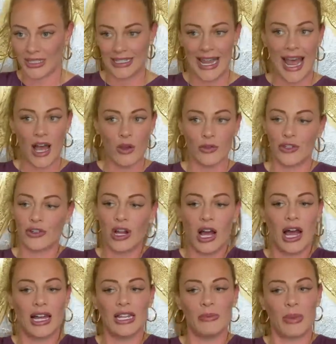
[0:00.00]
Now you're not
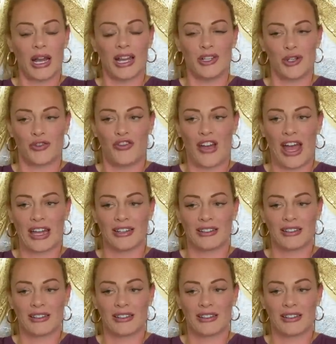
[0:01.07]
hiding behind your fat.